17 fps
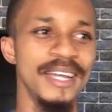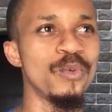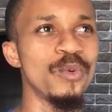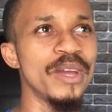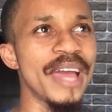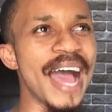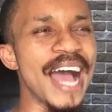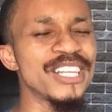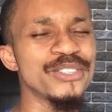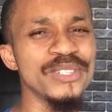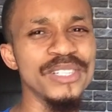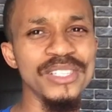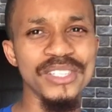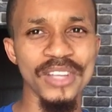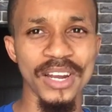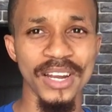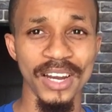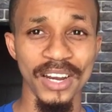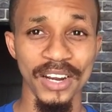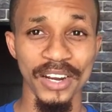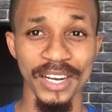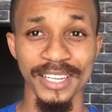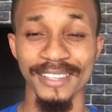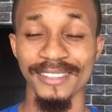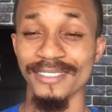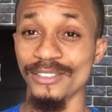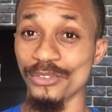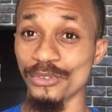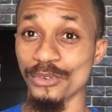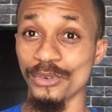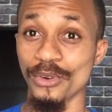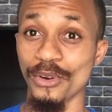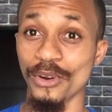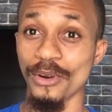we actually started learning
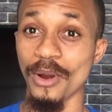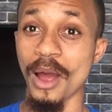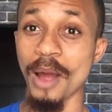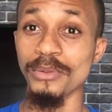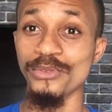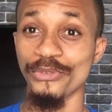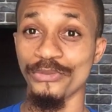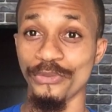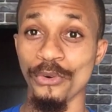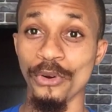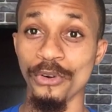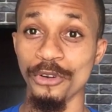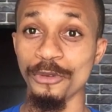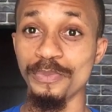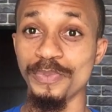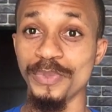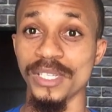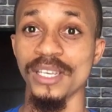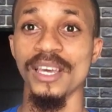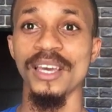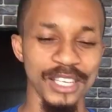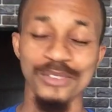to up to for loops